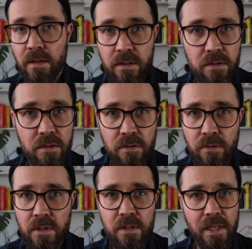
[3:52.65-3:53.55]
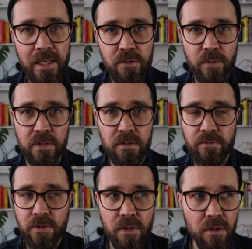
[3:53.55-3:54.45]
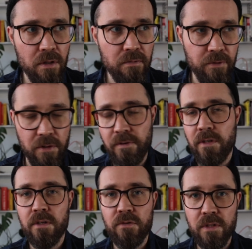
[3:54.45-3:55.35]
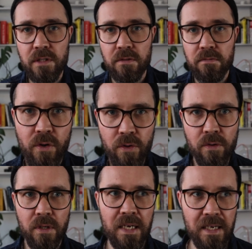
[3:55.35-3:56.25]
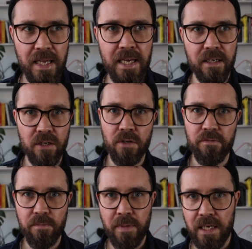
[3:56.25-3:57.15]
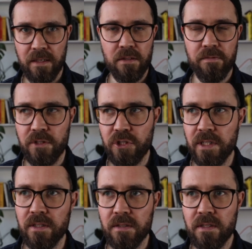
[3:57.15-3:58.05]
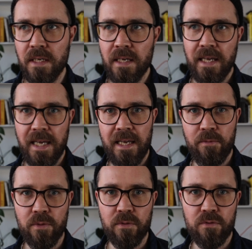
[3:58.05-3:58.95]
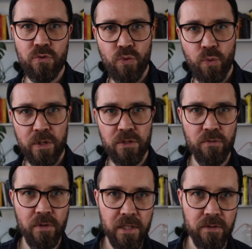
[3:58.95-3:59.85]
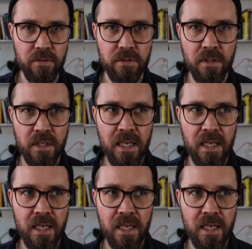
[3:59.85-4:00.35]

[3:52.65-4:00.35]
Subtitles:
This is known as leg twist for a very good reason. The whole leg of the pant of the jeans, it will twist round.